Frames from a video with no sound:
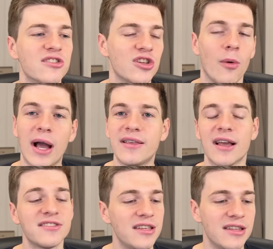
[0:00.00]
So I
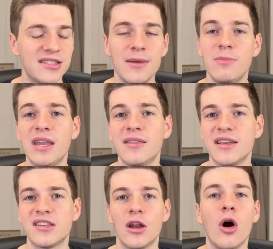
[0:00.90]
guess in the team meeting, they
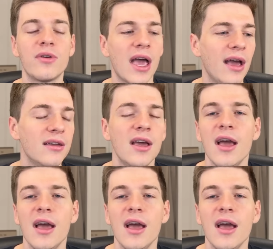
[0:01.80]
said, okay,